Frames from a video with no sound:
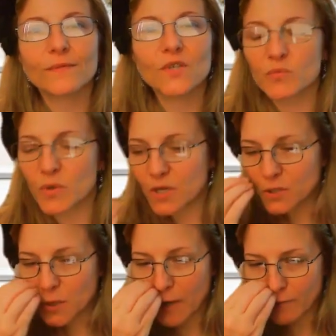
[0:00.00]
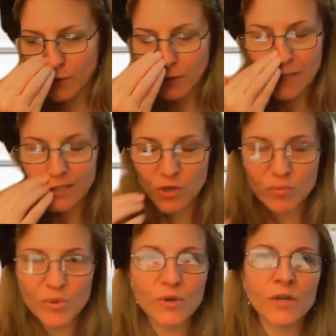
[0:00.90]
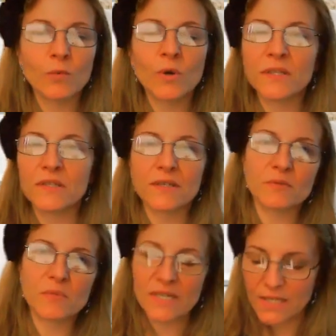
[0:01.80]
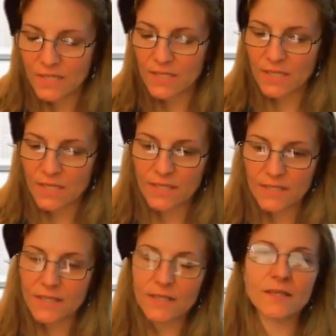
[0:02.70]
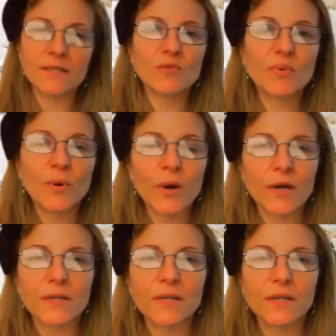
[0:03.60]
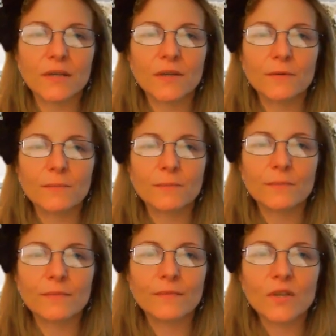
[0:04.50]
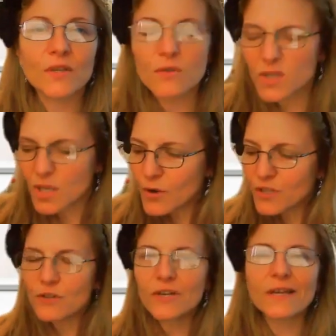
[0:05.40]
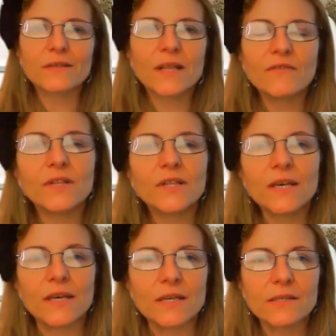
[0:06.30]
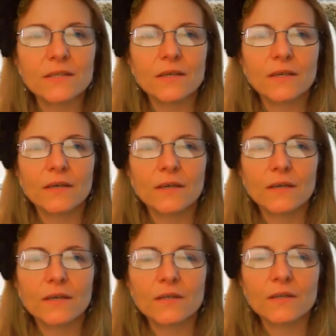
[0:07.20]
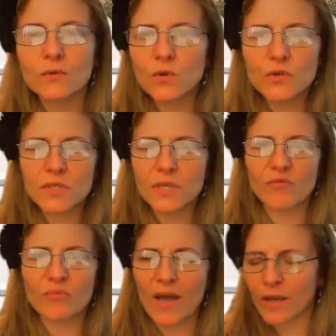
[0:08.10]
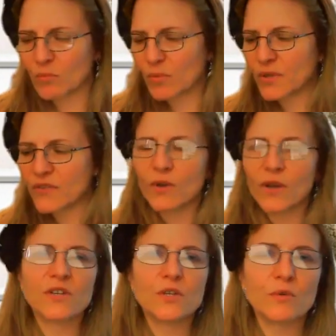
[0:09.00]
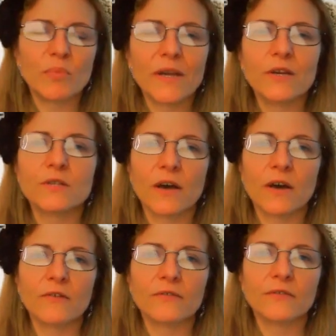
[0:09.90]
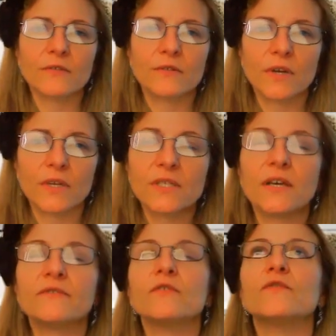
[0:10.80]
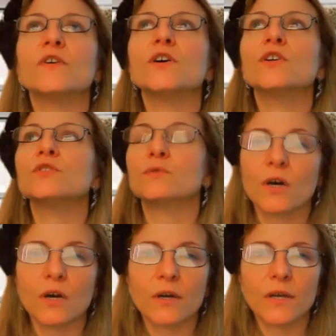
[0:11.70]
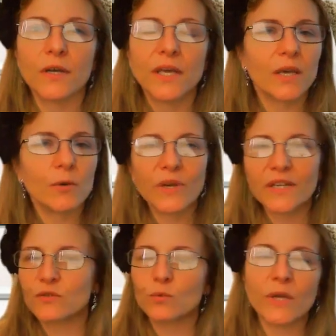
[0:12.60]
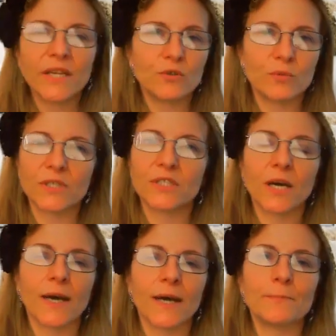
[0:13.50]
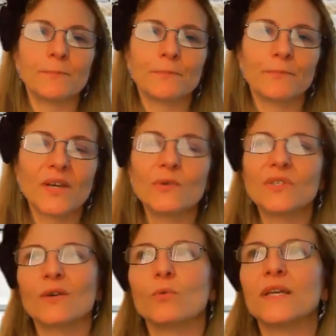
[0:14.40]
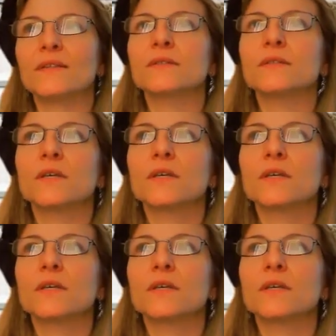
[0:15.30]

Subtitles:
Just because we get fertilizer put on it once doesn't mean it doesn't need consistent support. See what your next level is. Don't hold yourself back and believe you have to do it by yourself. I did that for far too long. It wastes way too much time. I don't say it wastes.